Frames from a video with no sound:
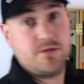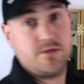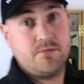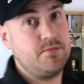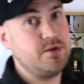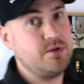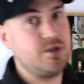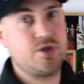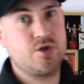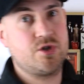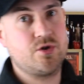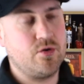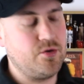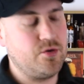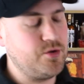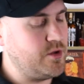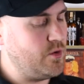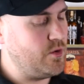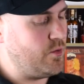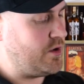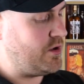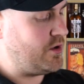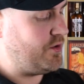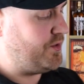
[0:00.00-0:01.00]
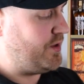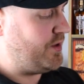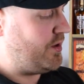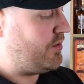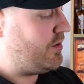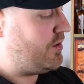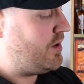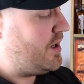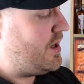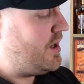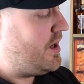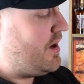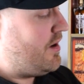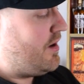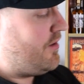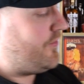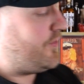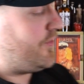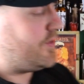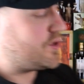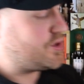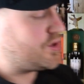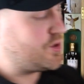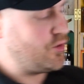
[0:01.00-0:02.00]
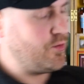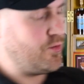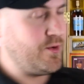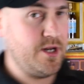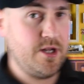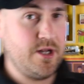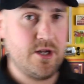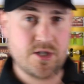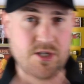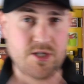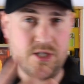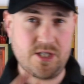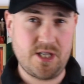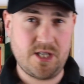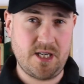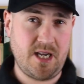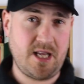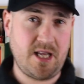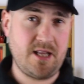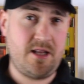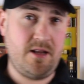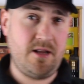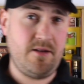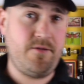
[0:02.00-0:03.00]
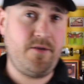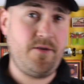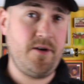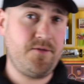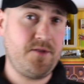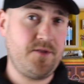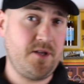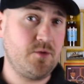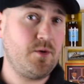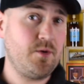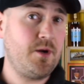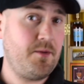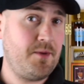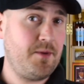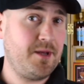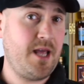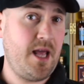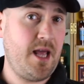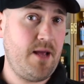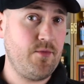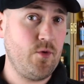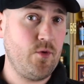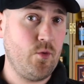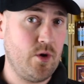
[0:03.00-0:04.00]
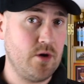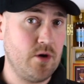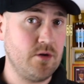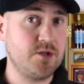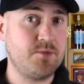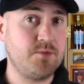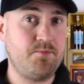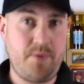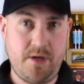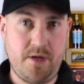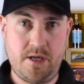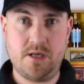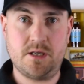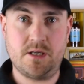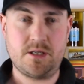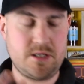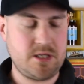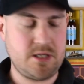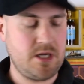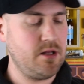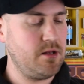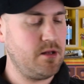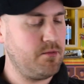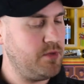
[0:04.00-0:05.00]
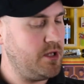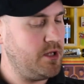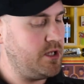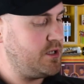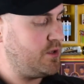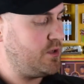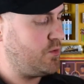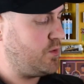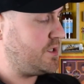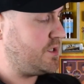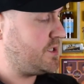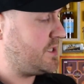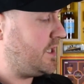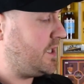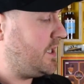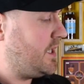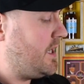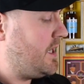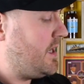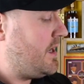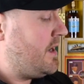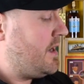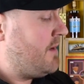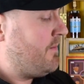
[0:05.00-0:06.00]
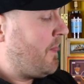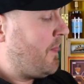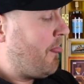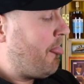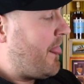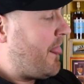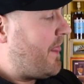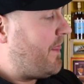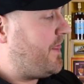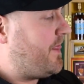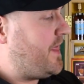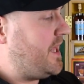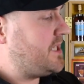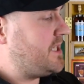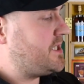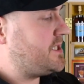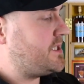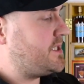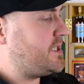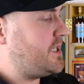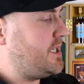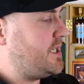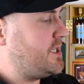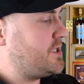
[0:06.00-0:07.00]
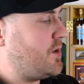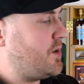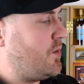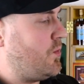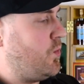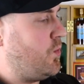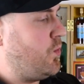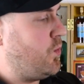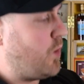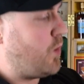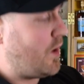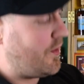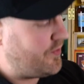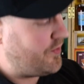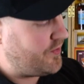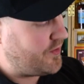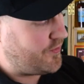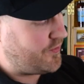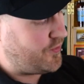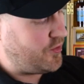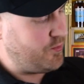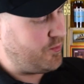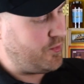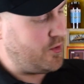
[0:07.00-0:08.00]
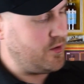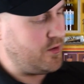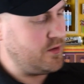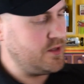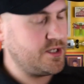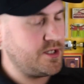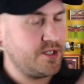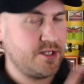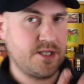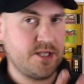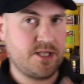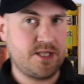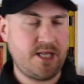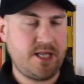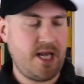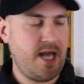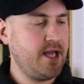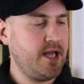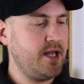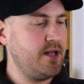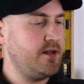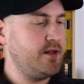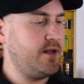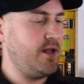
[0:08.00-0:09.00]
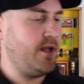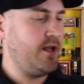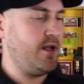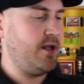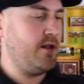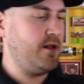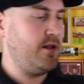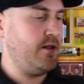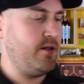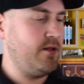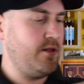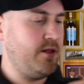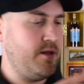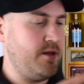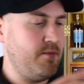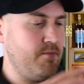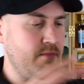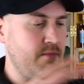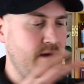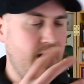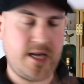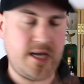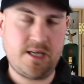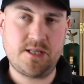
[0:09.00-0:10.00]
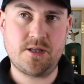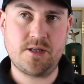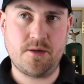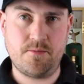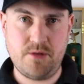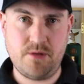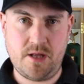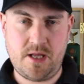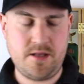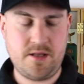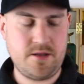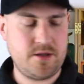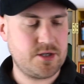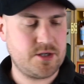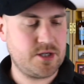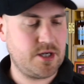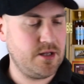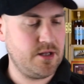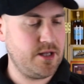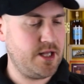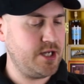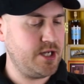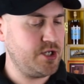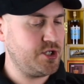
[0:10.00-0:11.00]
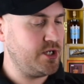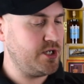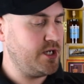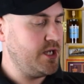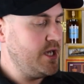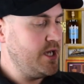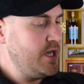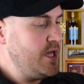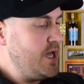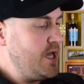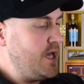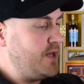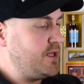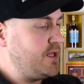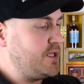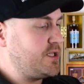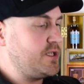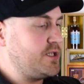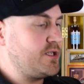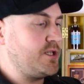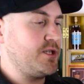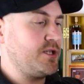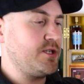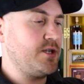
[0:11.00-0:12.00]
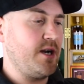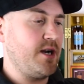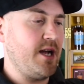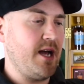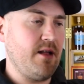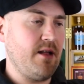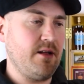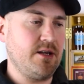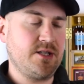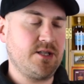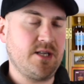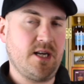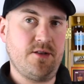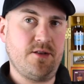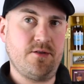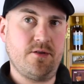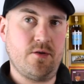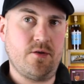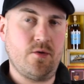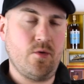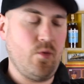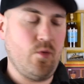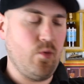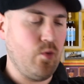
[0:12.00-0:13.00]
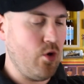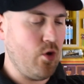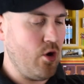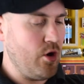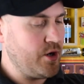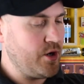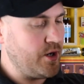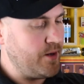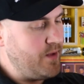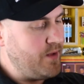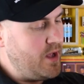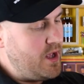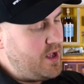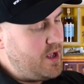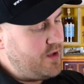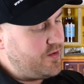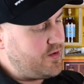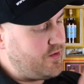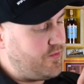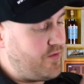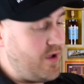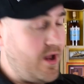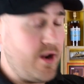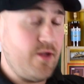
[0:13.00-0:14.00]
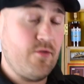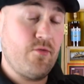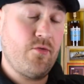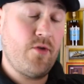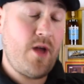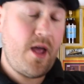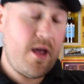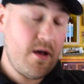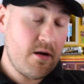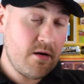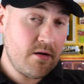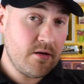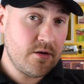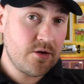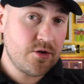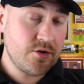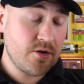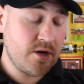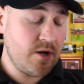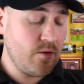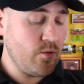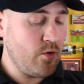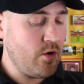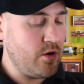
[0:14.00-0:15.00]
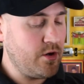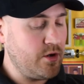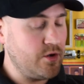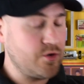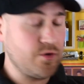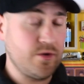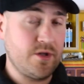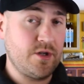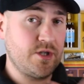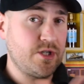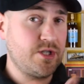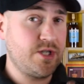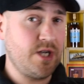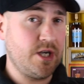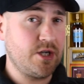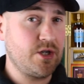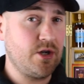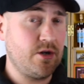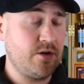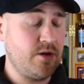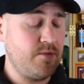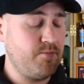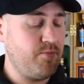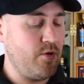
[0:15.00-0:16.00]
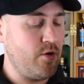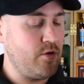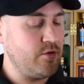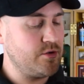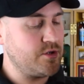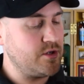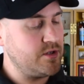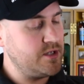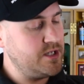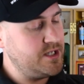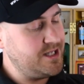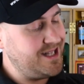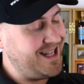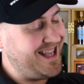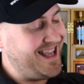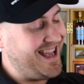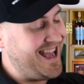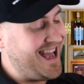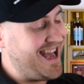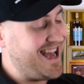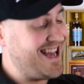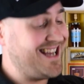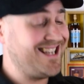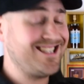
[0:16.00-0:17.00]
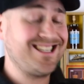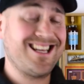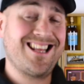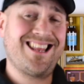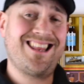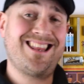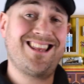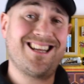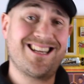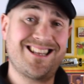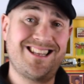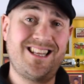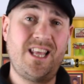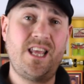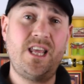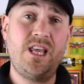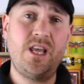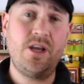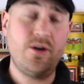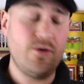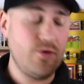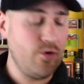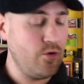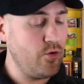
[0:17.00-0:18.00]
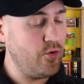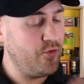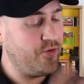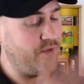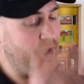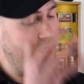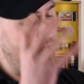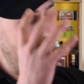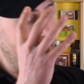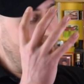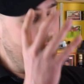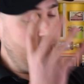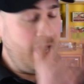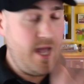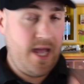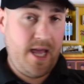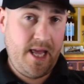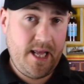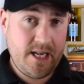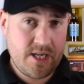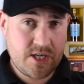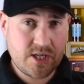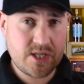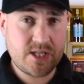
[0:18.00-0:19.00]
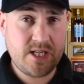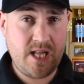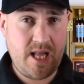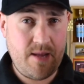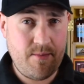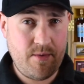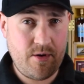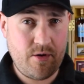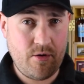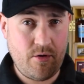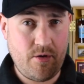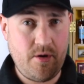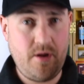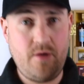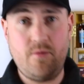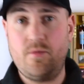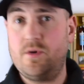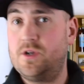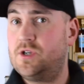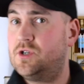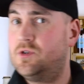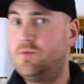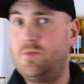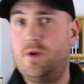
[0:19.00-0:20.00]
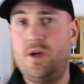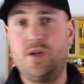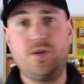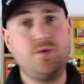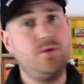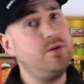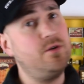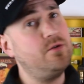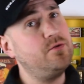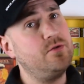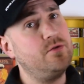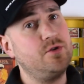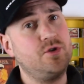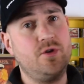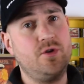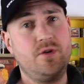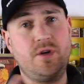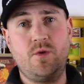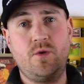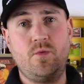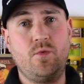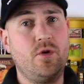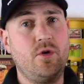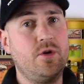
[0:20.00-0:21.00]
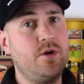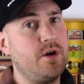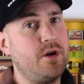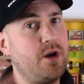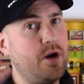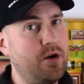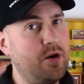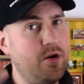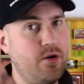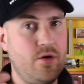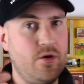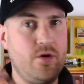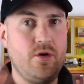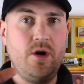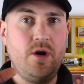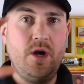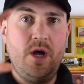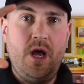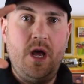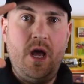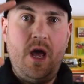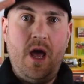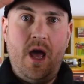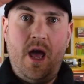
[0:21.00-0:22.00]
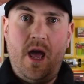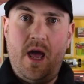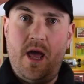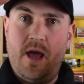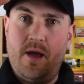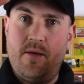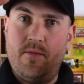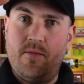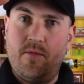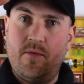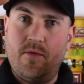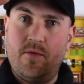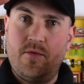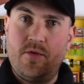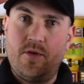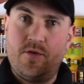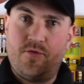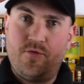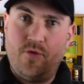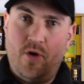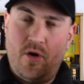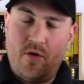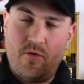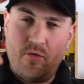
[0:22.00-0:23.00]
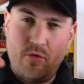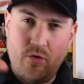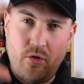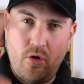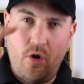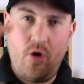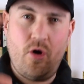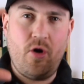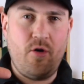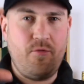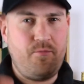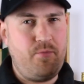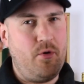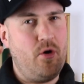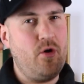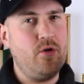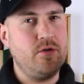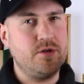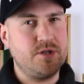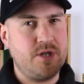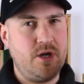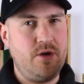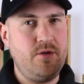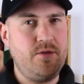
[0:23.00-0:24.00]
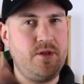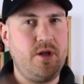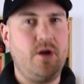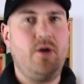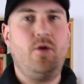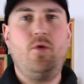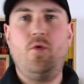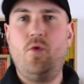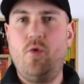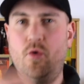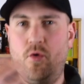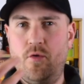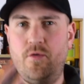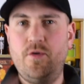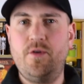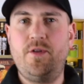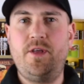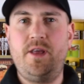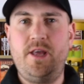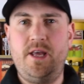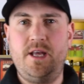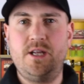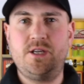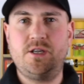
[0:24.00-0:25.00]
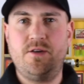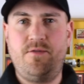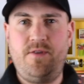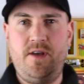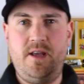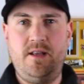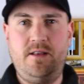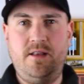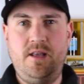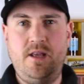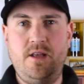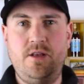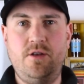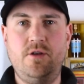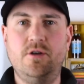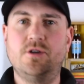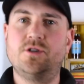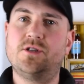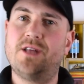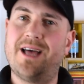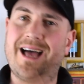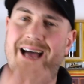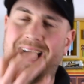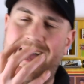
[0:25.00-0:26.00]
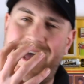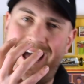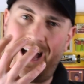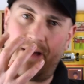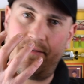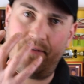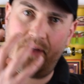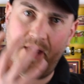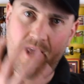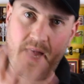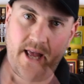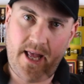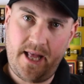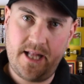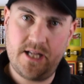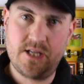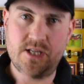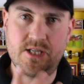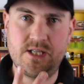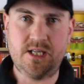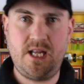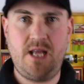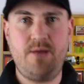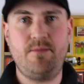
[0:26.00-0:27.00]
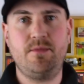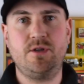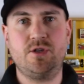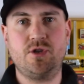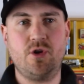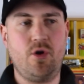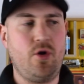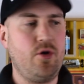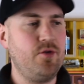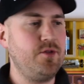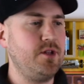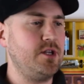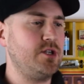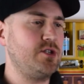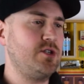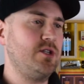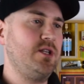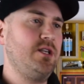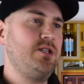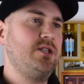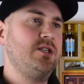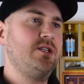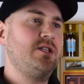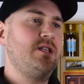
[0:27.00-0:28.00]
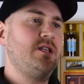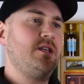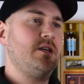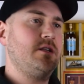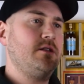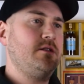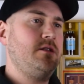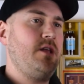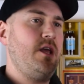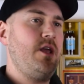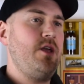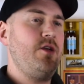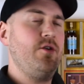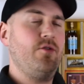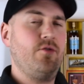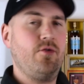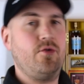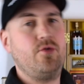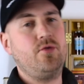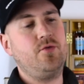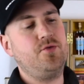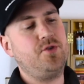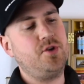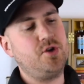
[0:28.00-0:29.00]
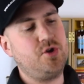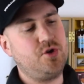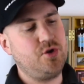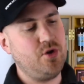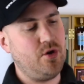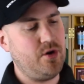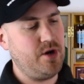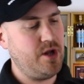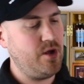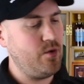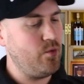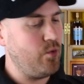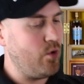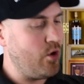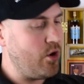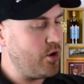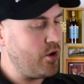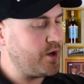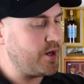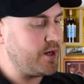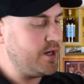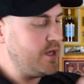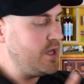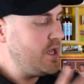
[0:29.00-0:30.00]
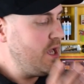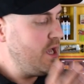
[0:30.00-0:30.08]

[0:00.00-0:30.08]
bestrode the world now for so many years, since the 1950s when it became the world's biggest selling blended whisky. This is a wonderful bottle. This is the second in the Master Blenders collection, and this is the Sir Alexander Walker. It's a very rare Johnnie Walker. It's only 600 bottles released. It has a 30-year-old age statement on it, which, as we all know, Johnnie Walker are not. There's not a lot of bottles out there over the age of 18 years that have age statements on this. So this is 30-year-old Johnnie Walker.